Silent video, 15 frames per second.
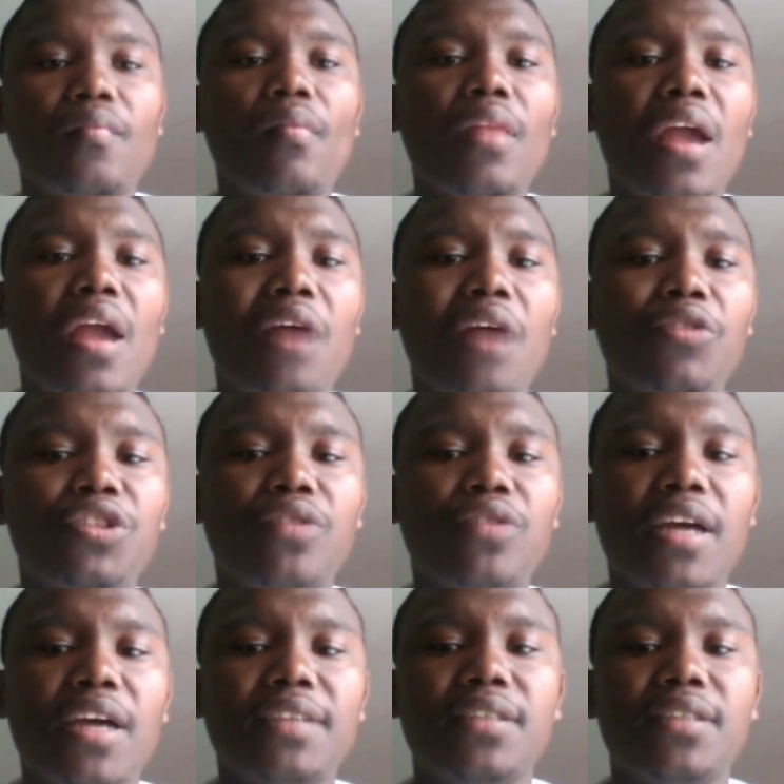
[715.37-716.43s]
I want you
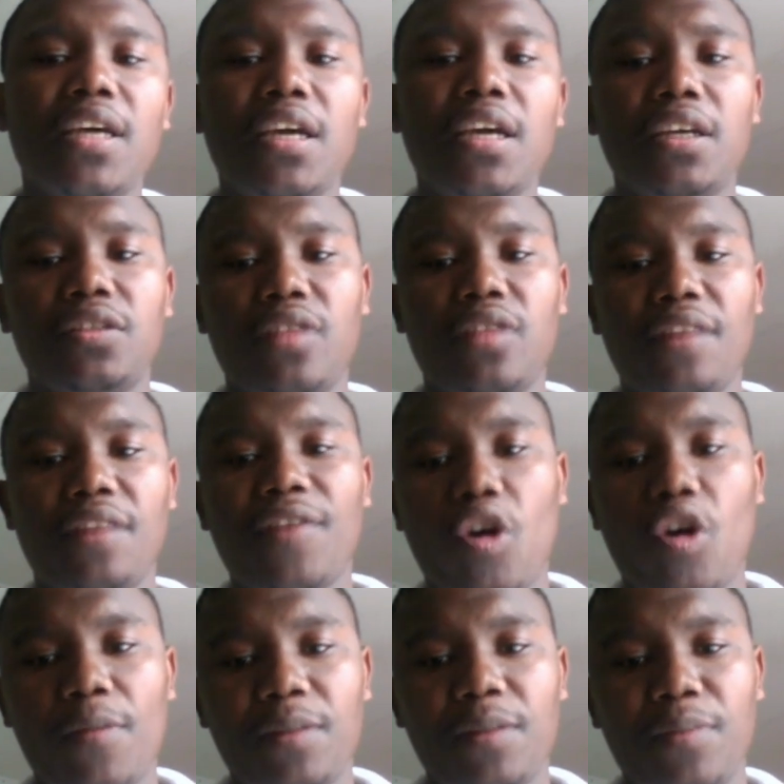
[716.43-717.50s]
guys to leave a
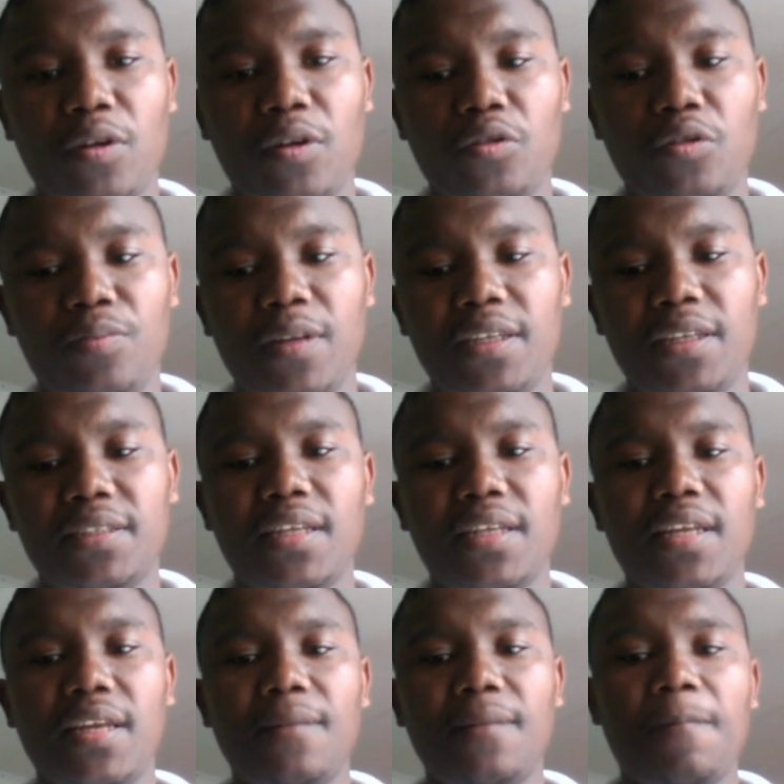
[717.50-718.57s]
comment below, please, and
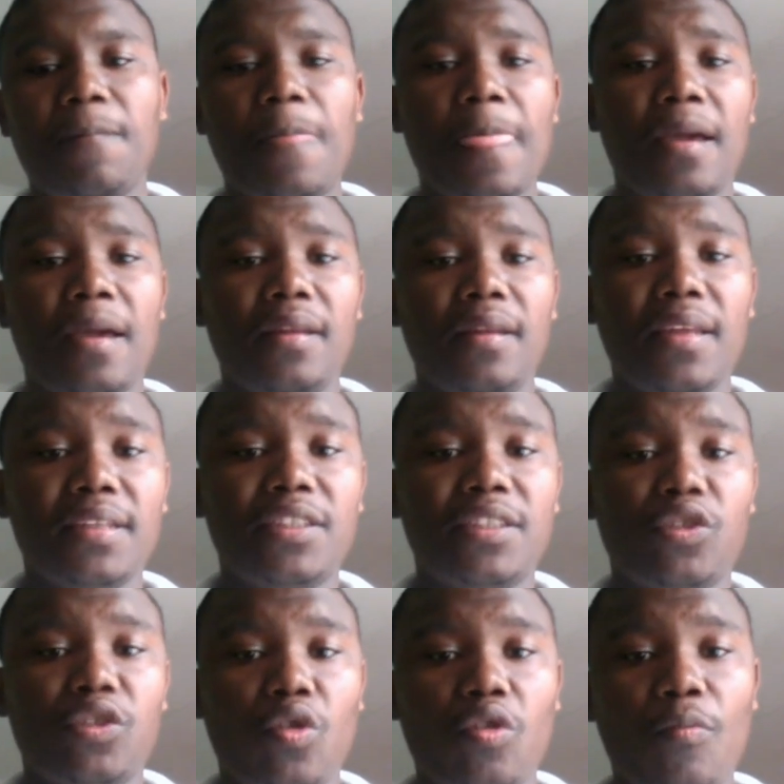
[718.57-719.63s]
then let's
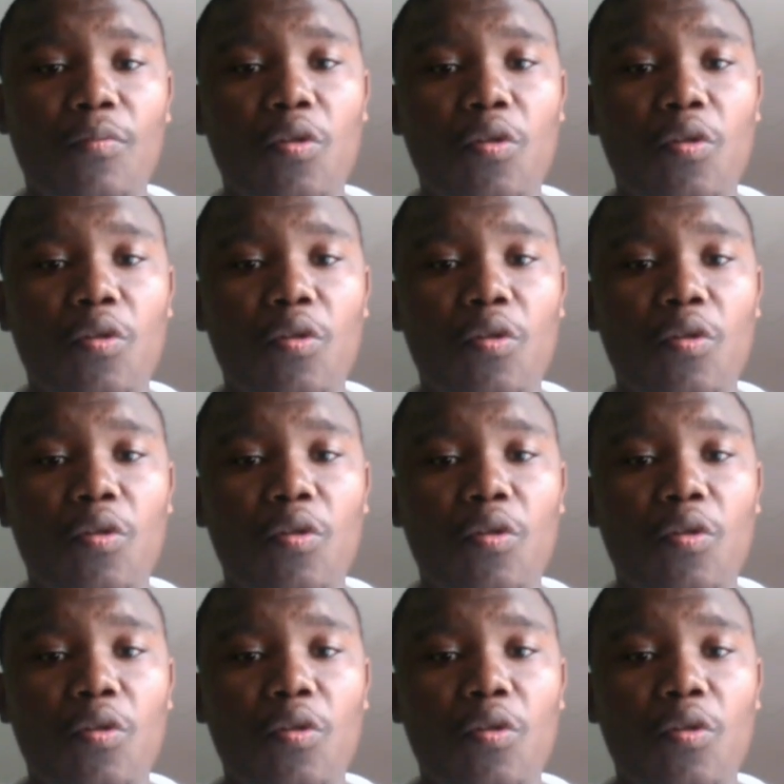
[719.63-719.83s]
talk more